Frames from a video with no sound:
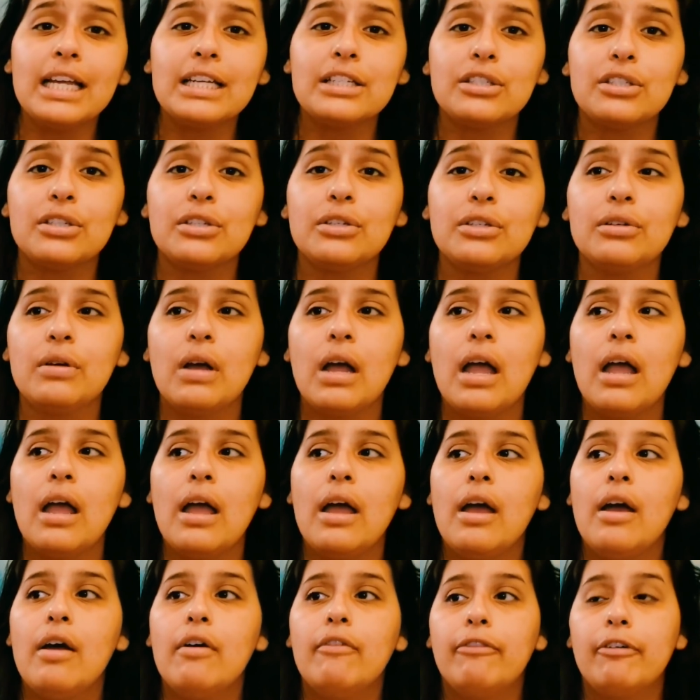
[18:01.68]
would like
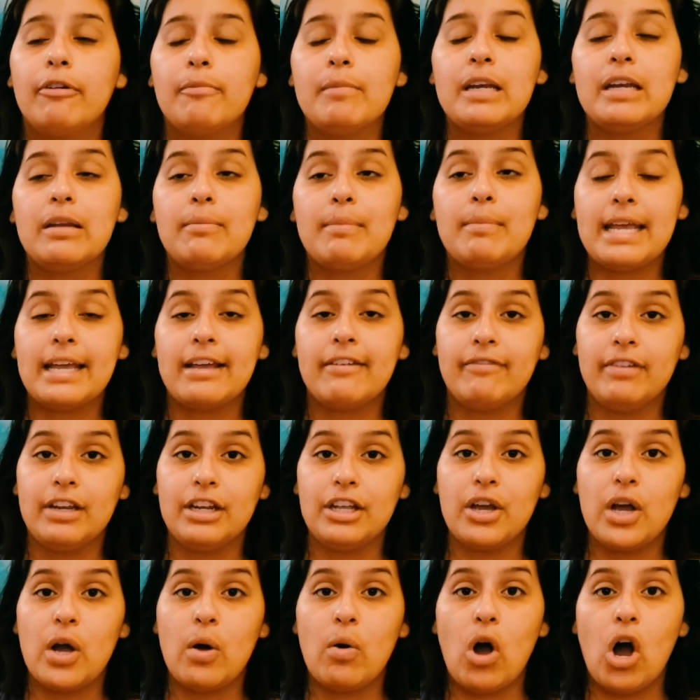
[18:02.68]
for me to make a
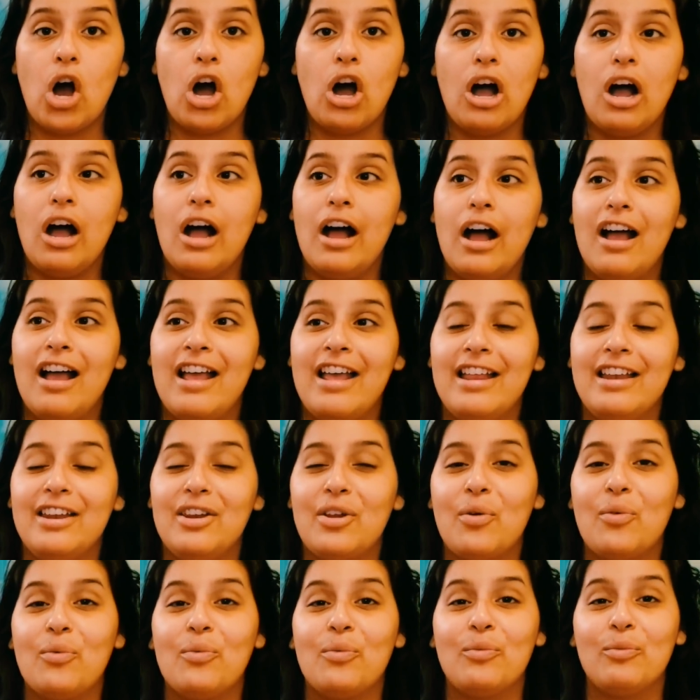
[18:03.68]
video
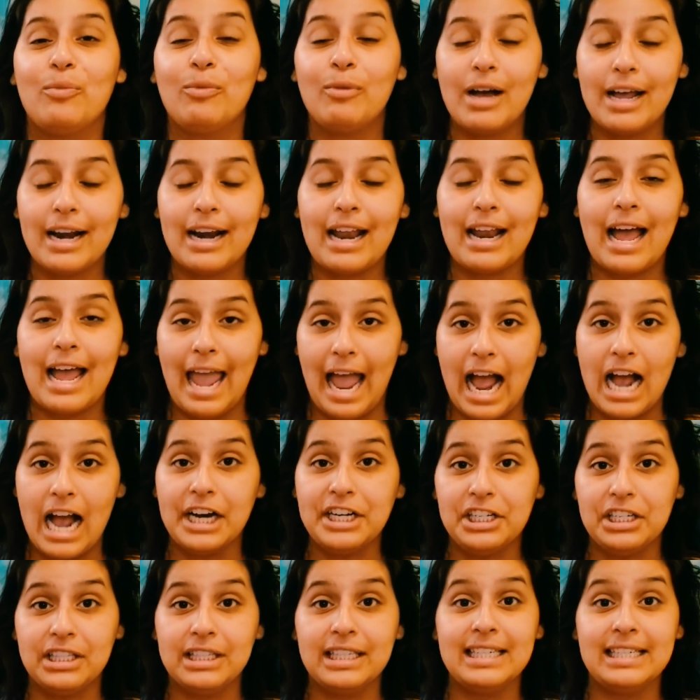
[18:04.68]
on what I
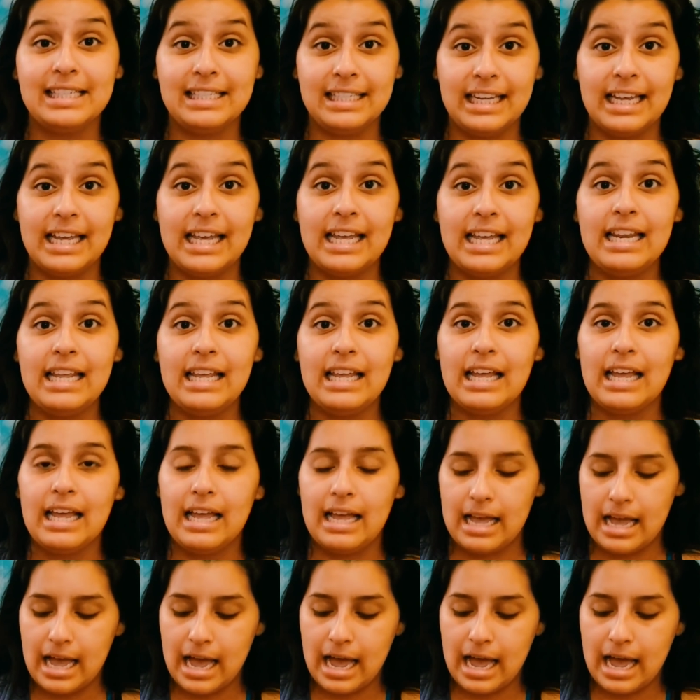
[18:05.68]
actually did,